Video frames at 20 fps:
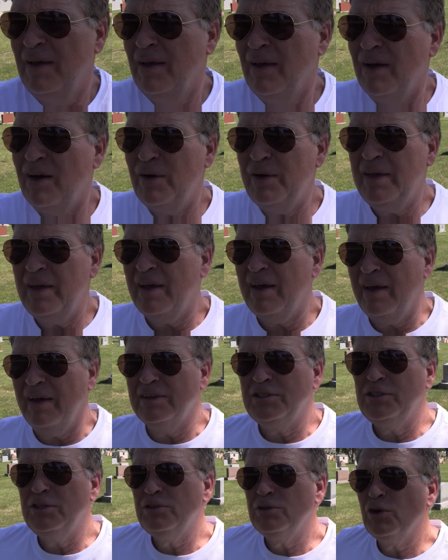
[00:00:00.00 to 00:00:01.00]
"Oh yeah,
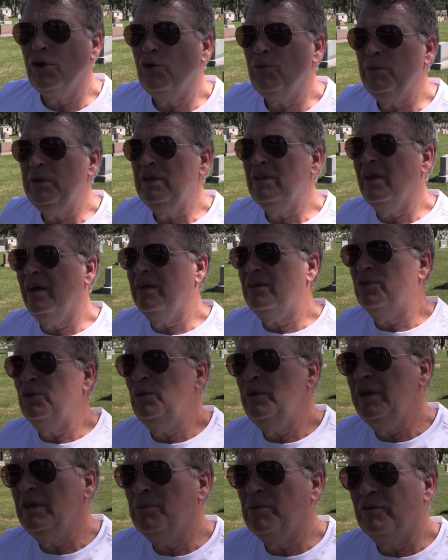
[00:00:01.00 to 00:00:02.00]
she told me like the
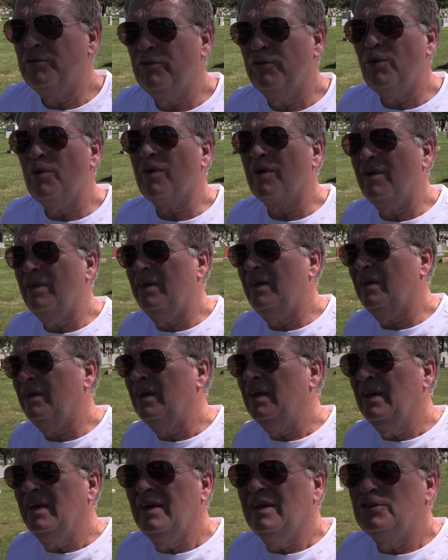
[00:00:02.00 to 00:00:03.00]
week before that
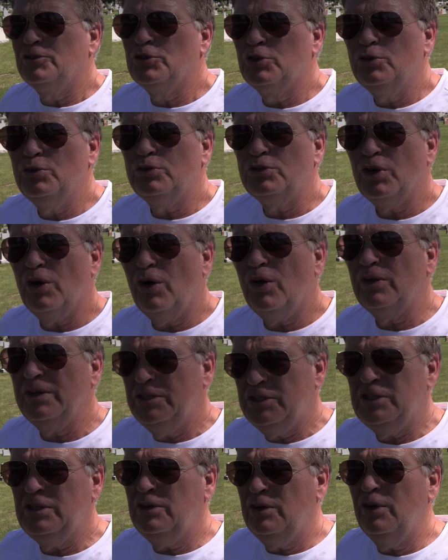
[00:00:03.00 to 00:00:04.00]
Drew told
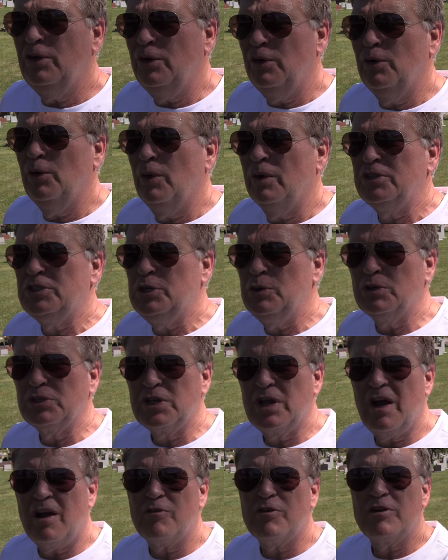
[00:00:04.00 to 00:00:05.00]
she knew she was
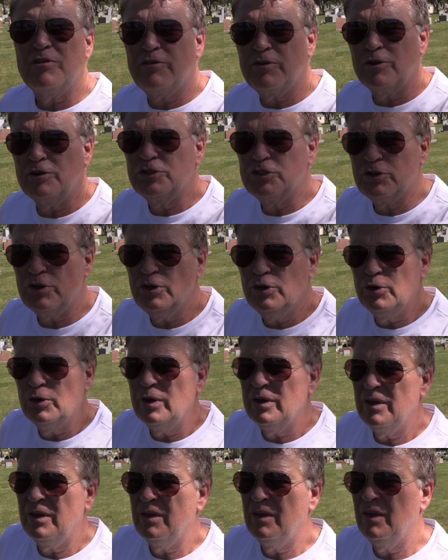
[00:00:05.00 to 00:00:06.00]
covering for Drew
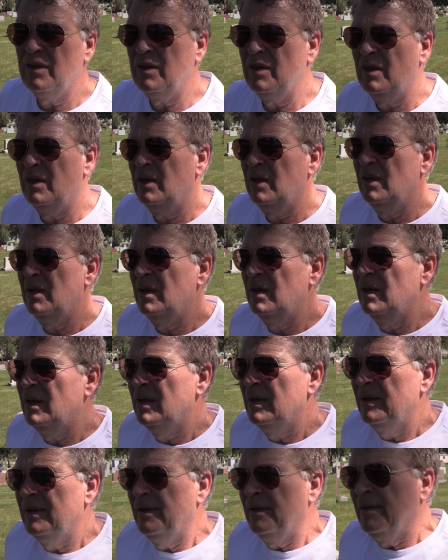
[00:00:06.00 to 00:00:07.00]

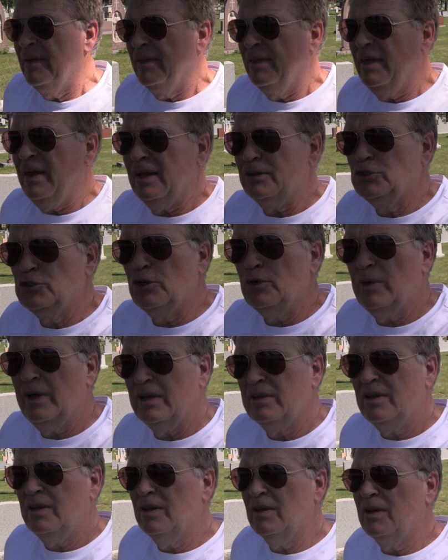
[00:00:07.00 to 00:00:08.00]
that Drew
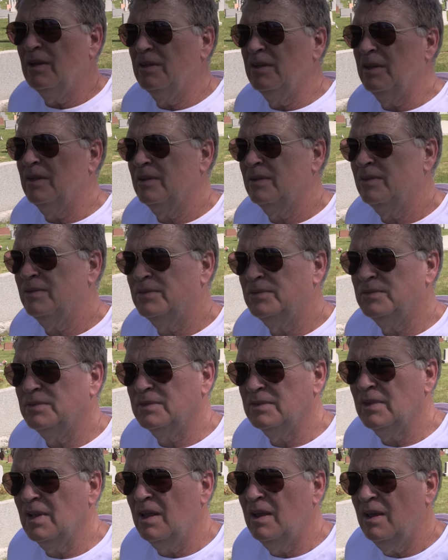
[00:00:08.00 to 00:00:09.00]
had killed
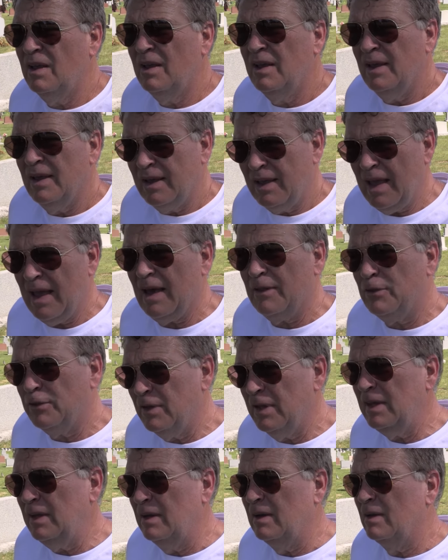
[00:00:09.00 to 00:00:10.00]

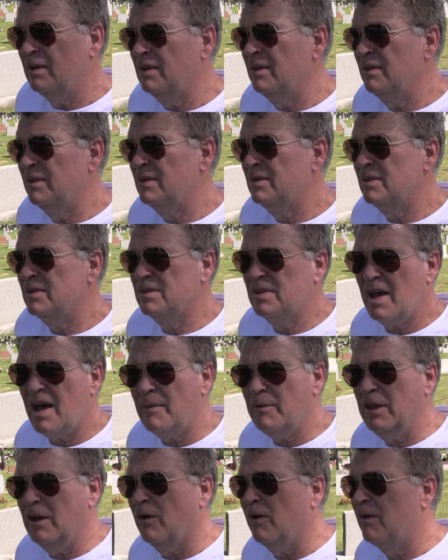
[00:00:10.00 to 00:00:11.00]
Kathleen
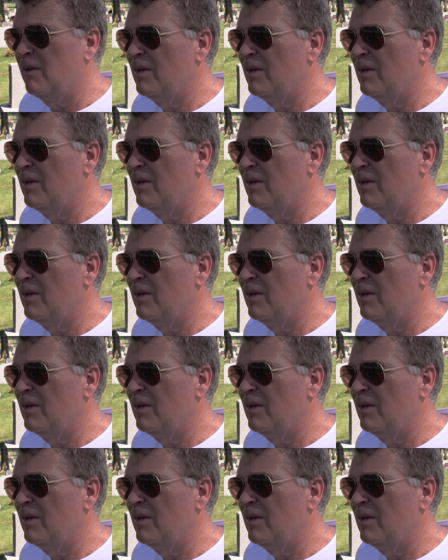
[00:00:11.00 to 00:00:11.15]
Savio,